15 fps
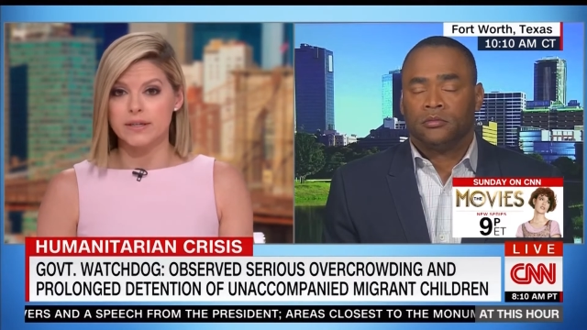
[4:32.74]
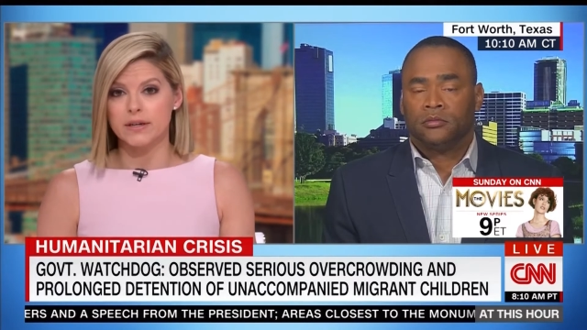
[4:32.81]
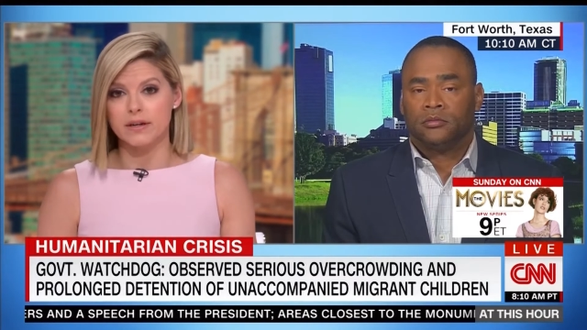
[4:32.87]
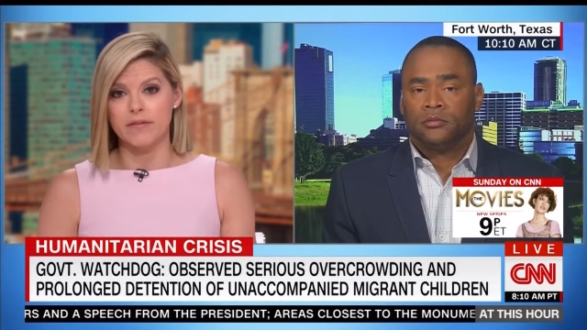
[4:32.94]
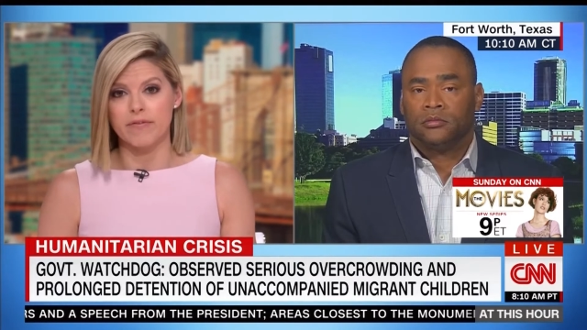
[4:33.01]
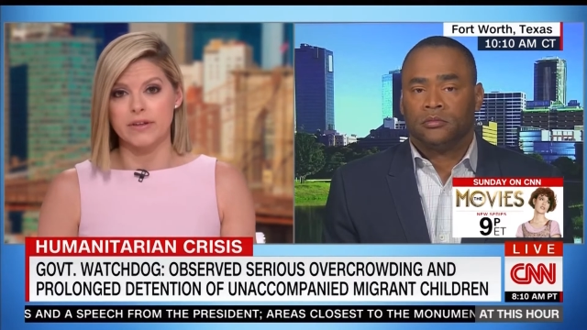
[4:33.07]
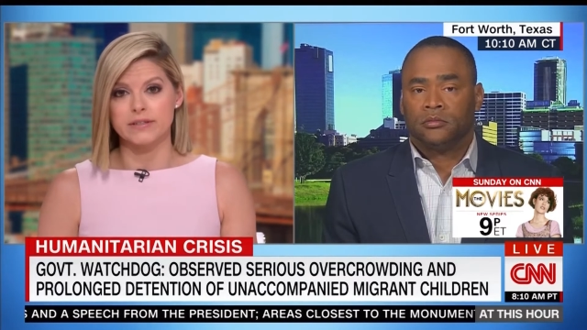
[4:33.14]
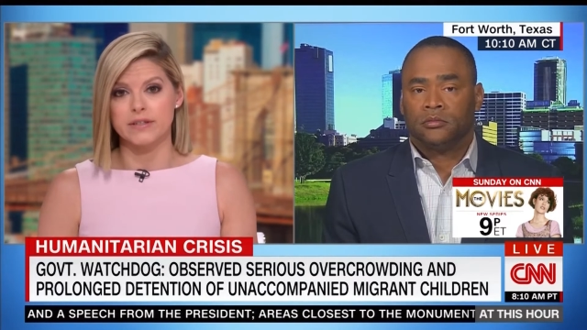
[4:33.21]
Speaker 1: an
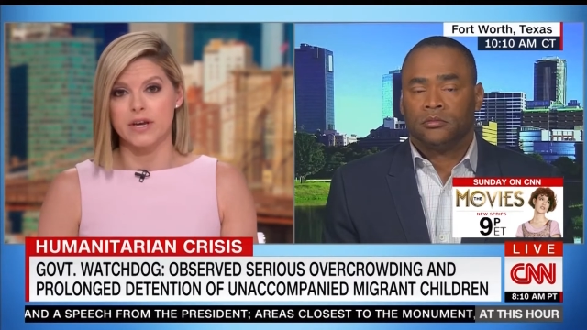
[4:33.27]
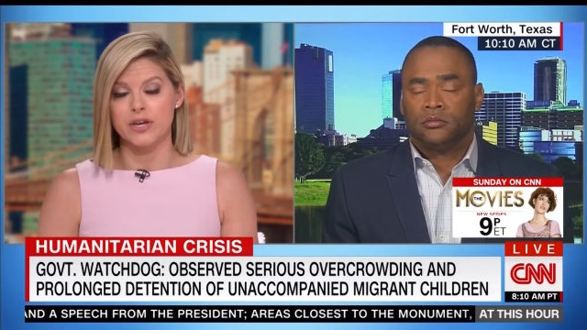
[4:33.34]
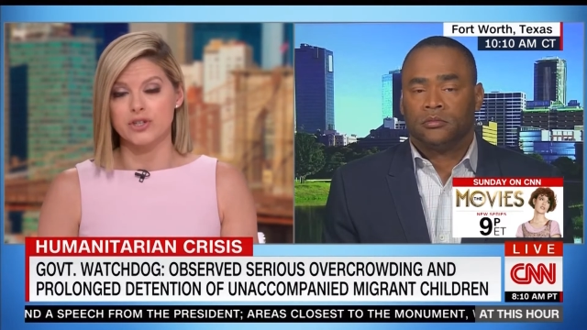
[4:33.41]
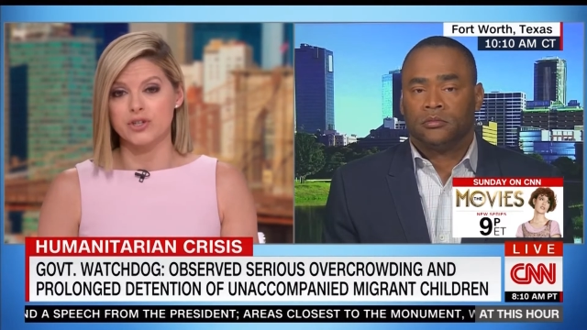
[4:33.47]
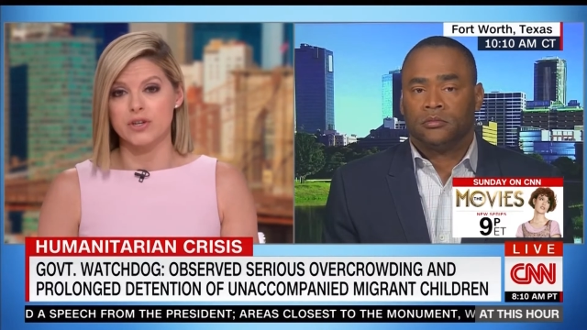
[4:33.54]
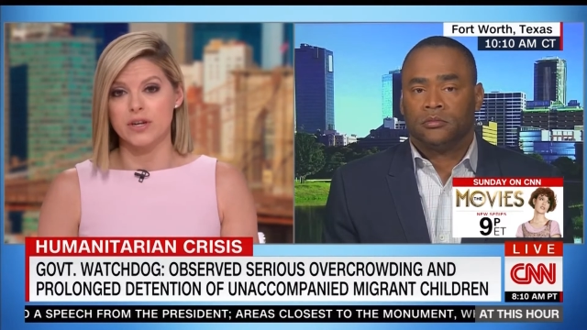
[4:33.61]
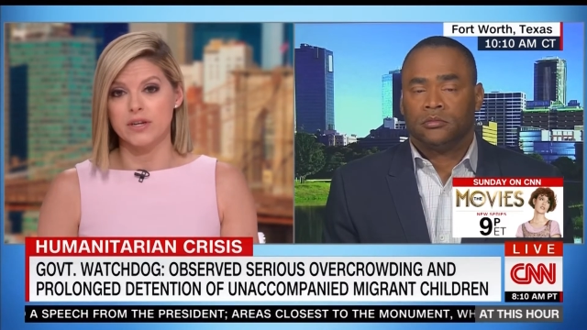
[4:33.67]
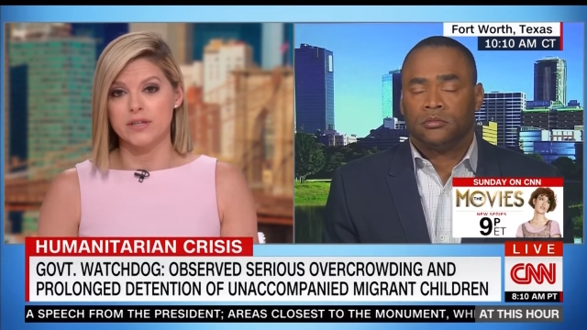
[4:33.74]

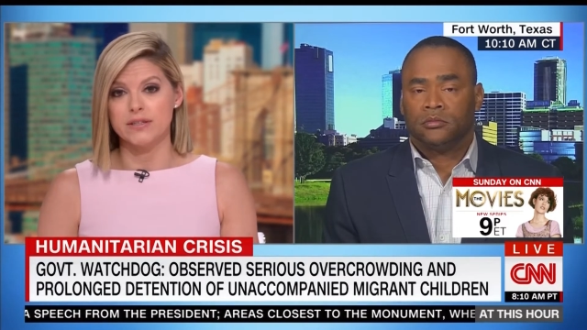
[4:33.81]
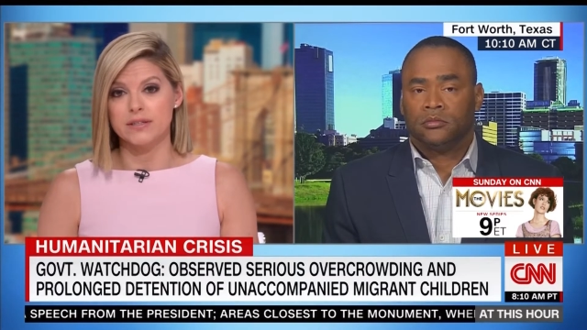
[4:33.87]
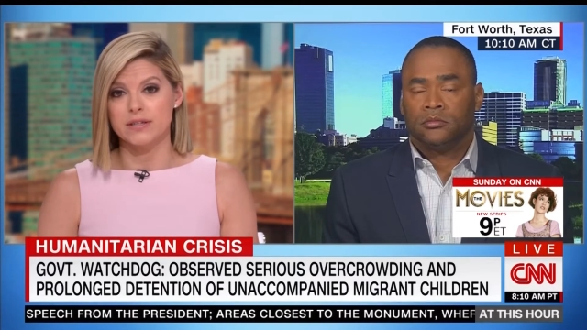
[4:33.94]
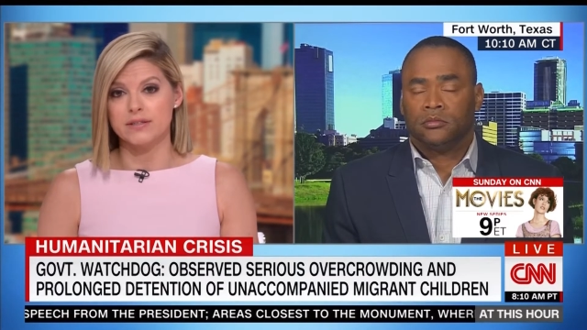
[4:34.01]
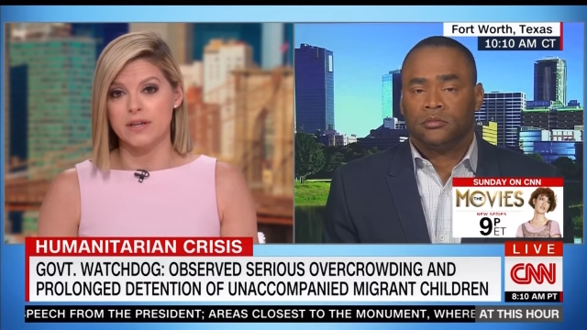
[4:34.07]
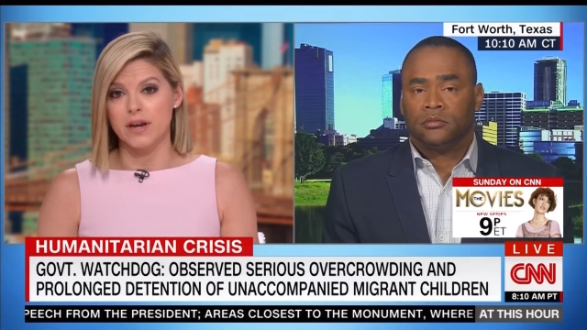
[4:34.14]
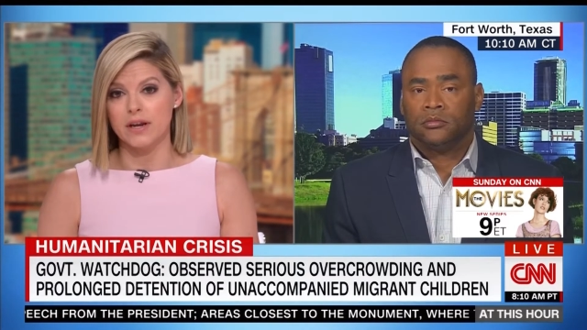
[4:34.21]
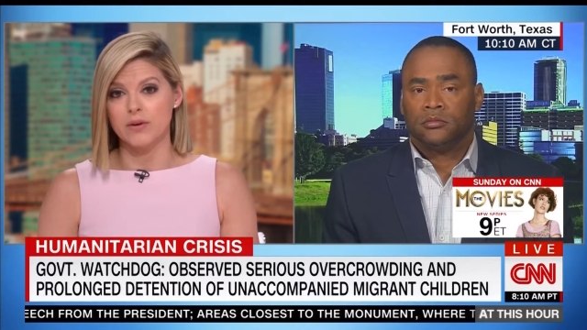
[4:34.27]
investigation, and he says
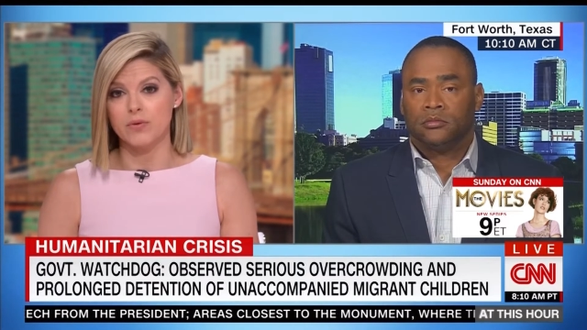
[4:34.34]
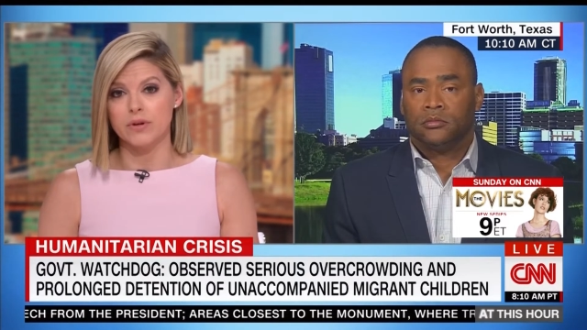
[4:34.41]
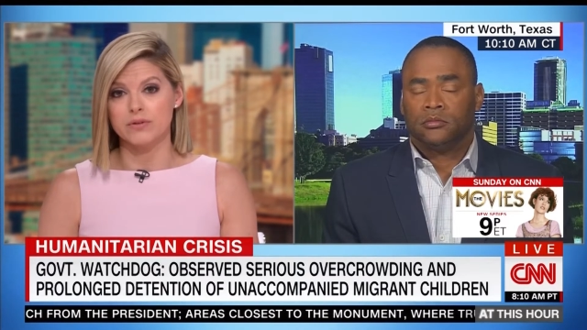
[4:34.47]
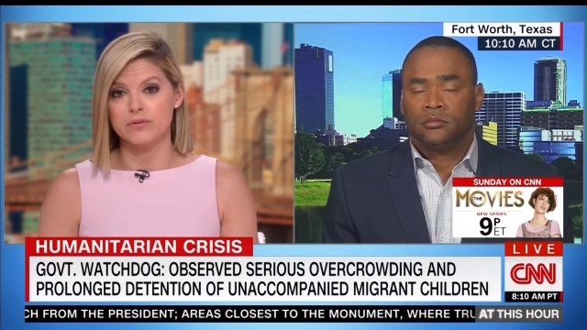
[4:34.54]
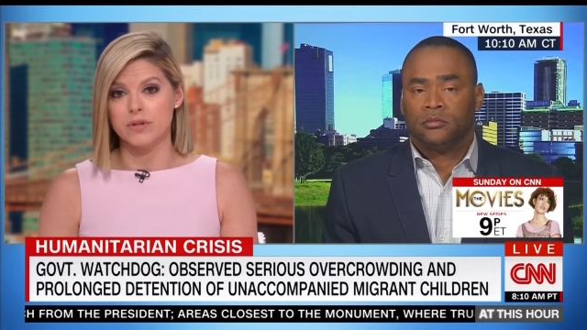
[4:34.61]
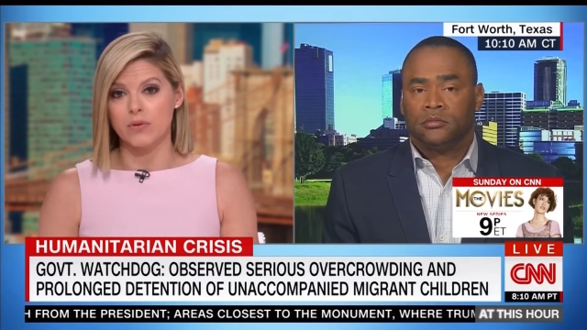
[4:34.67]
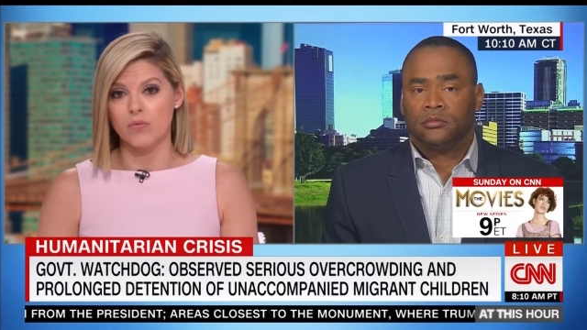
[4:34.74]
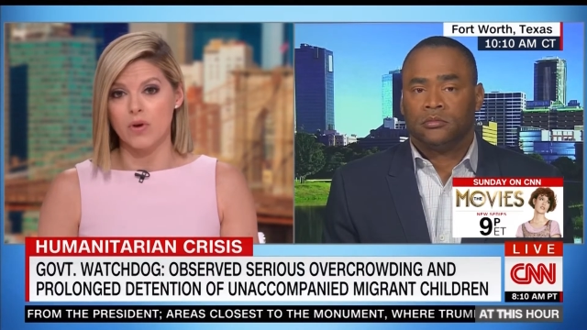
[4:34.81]
that anyone
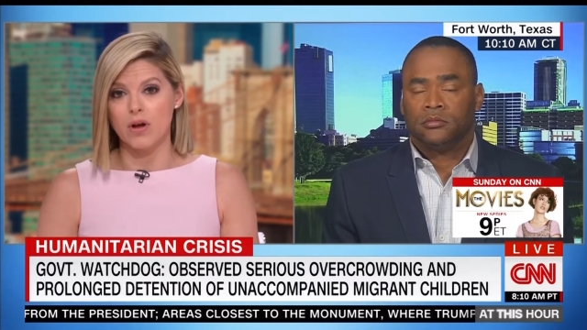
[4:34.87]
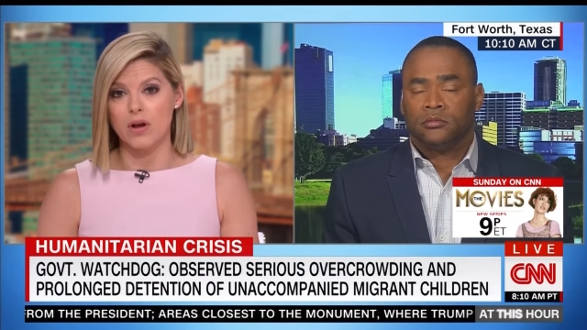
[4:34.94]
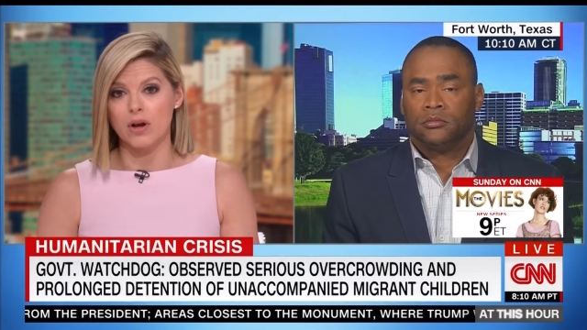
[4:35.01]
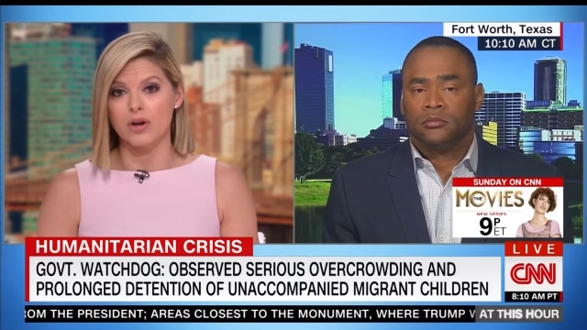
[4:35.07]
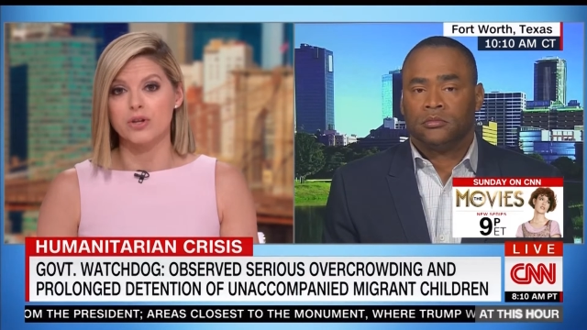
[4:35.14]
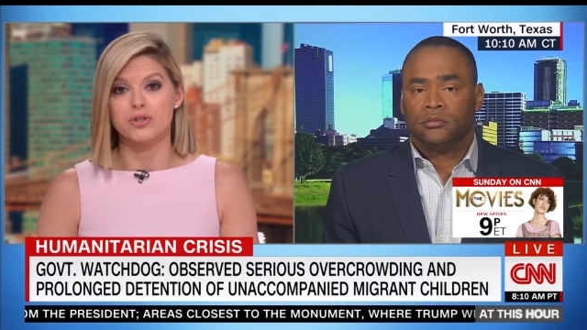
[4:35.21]
who's done wrong